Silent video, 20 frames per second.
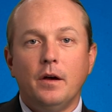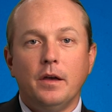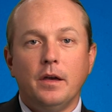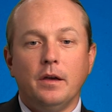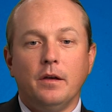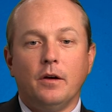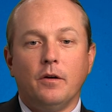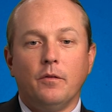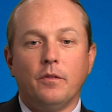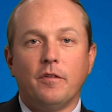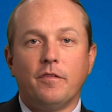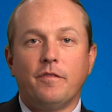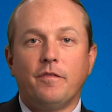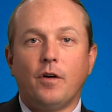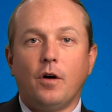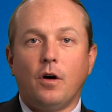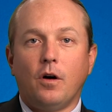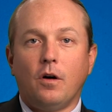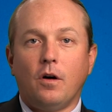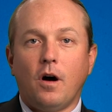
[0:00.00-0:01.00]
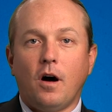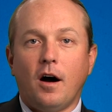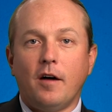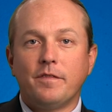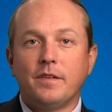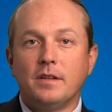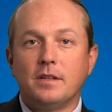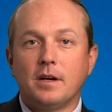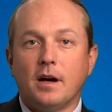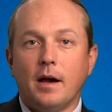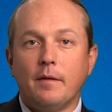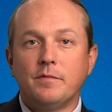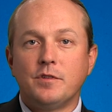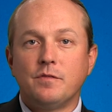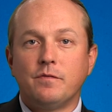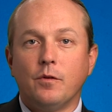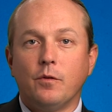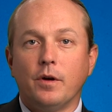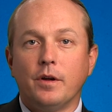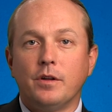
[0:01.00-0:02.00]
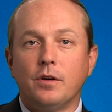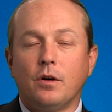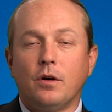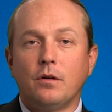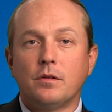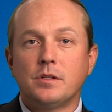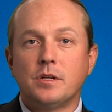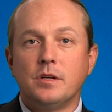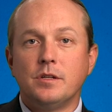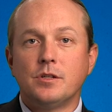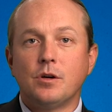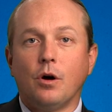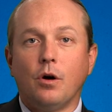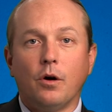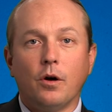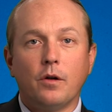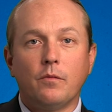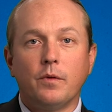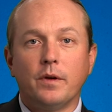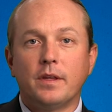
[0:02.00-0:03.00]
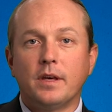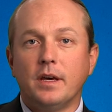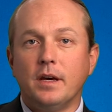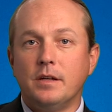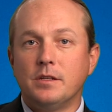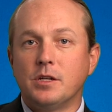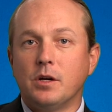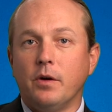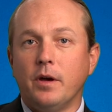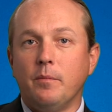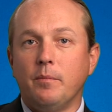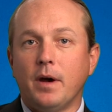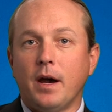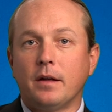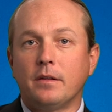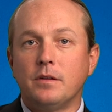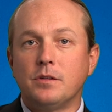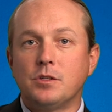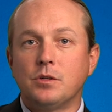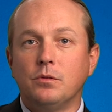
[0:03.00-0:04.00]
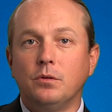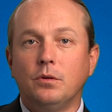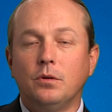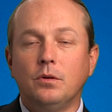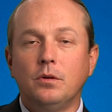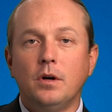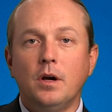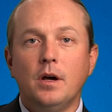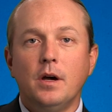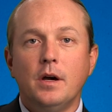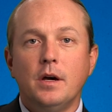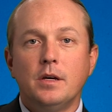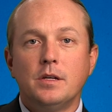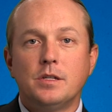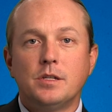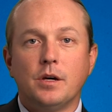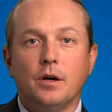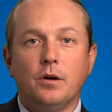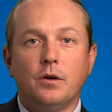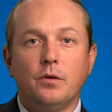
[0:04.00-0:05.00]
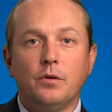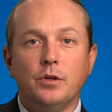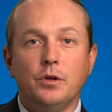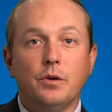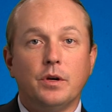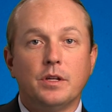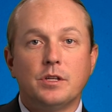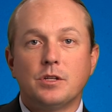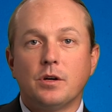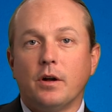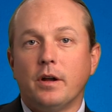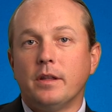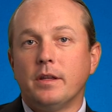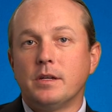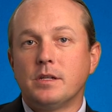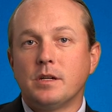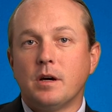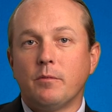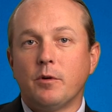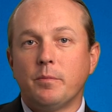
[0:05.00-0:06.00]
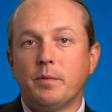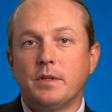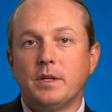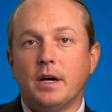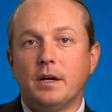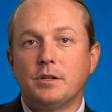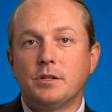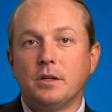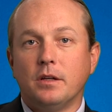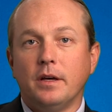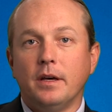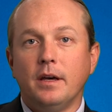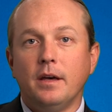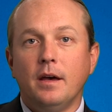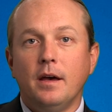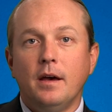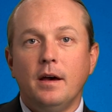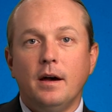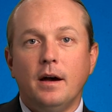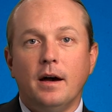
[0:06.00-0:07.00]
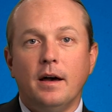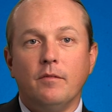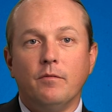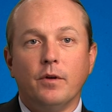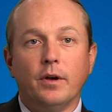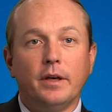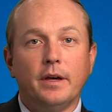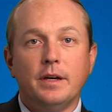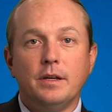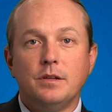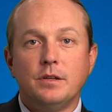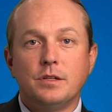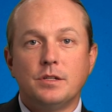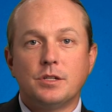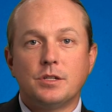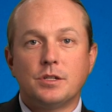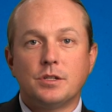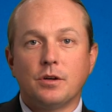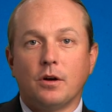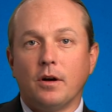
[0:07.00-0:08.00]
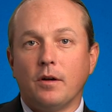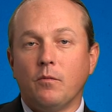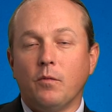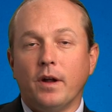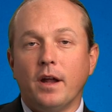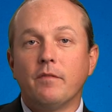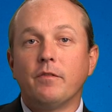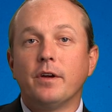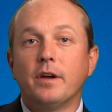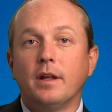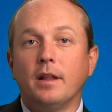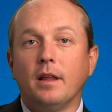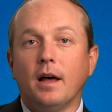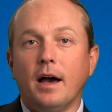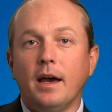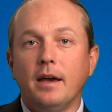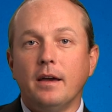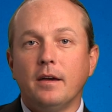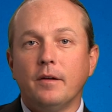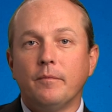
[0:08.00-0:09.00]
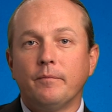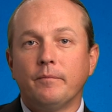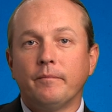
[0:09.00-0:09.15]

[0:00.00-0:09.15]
You know, the fall oftentimes for adults is hard with kids going back to school, so you could start in the summer potentially and really start whenever you'd like.